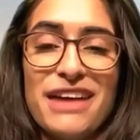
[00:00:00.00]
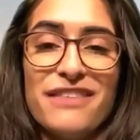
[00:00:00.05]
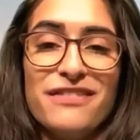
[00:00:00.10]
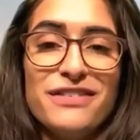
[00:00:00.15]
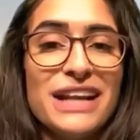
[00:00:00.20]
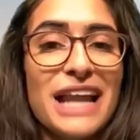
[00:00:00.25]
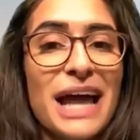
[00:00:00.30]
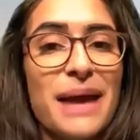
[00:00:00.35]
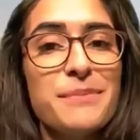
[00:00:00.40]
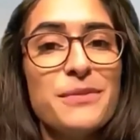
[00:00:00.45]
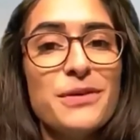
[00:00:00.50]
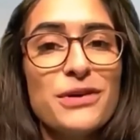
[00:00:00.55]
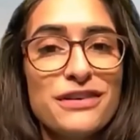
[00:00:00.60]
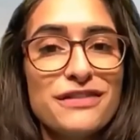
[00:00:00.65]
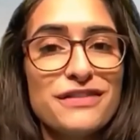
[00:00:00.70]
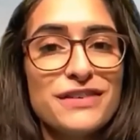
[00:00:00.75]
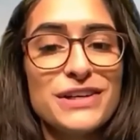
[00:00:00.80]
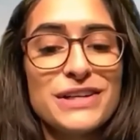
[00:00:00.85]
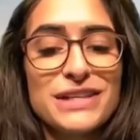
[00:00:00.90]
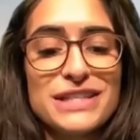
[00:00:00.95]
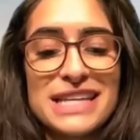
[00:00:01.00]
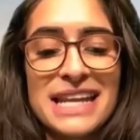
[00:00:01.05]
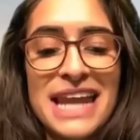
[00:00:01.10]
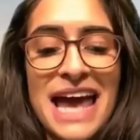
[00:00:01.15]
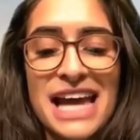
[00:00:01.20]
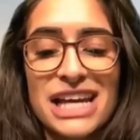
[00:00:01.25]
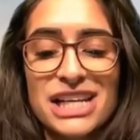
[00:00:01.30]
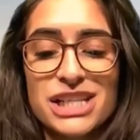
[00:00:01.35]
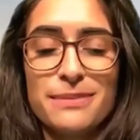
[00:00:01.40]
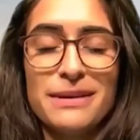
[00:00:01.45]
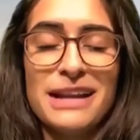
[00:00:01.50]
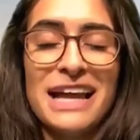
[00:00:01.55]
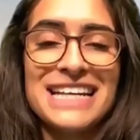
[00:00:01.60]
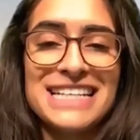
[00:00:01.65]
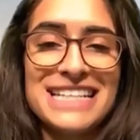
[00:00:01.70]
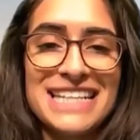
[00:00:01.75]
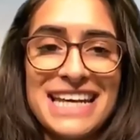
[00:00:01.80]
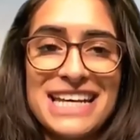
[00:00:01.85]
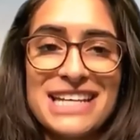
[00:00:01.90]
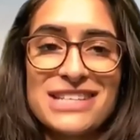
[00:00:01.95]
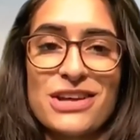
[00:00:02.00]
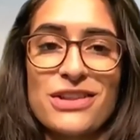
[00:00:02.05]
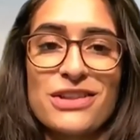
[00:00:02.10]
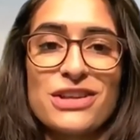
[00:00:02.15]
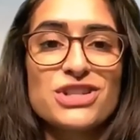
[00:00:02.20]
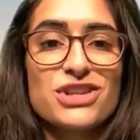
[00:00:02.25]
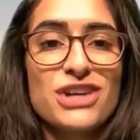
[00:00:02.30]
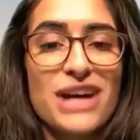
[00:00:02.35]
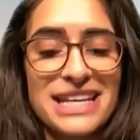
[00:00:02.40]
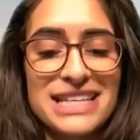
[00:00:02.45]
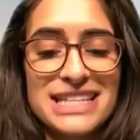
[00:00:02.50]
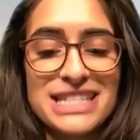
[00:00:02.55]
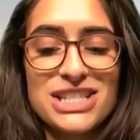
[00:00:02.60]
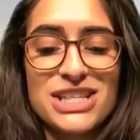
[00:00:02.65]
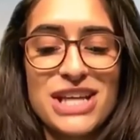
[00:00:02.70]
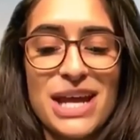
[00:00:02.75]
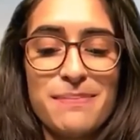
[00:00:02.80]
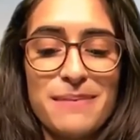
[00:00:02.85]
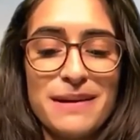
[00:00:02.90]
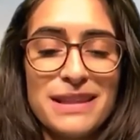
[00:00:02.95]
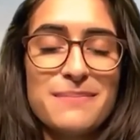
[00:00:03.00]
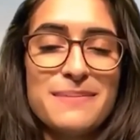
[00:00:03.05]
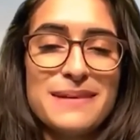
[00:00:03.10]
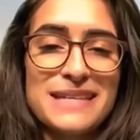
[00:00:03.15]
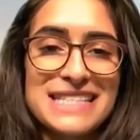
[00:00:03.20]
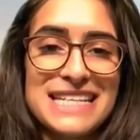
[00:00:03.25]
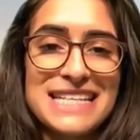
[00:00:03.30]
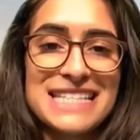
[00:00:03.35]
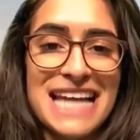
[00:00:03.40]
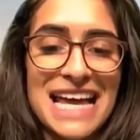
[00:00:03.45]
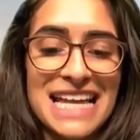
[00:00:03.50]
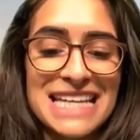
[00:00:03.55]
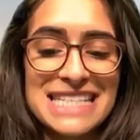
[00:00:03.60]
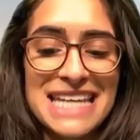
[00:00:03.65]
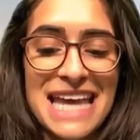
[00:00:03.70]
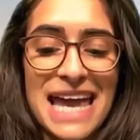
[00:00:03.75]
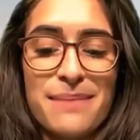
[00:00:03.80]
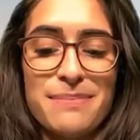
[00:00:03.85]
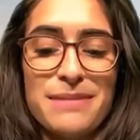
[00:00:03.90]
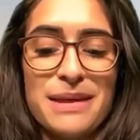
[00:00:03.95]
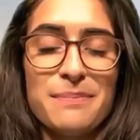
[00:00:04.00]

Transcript: If you'd like more views and actionable ideas on the trends shaping the business landscape,